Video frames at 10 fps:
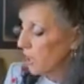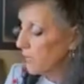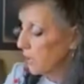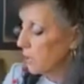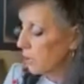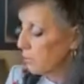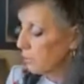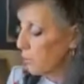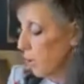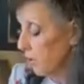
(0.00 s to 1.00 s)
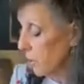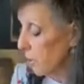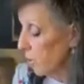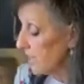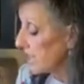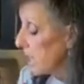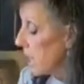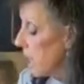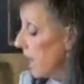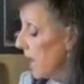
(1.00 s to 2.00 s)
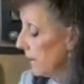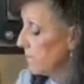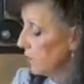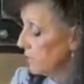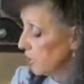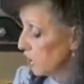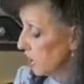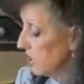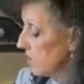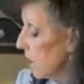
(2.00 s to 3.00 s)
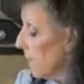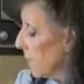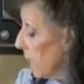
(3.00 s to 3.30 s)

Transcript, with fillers: cook everything through, although it was, and melt the cheese.